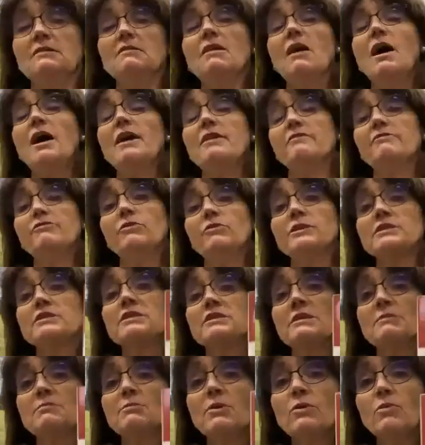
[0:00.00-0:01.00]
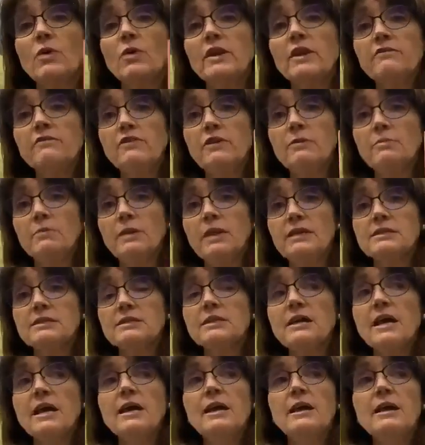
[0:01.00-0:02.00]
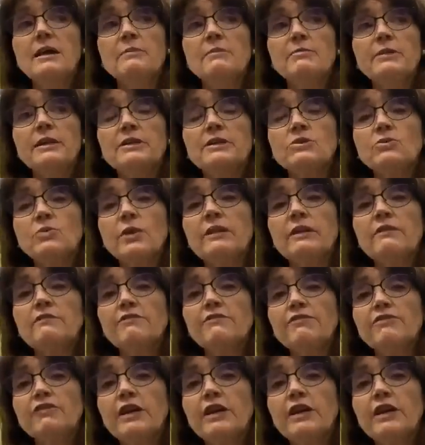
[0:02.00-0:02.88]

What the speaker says: lot of wisdom, but one of them is, between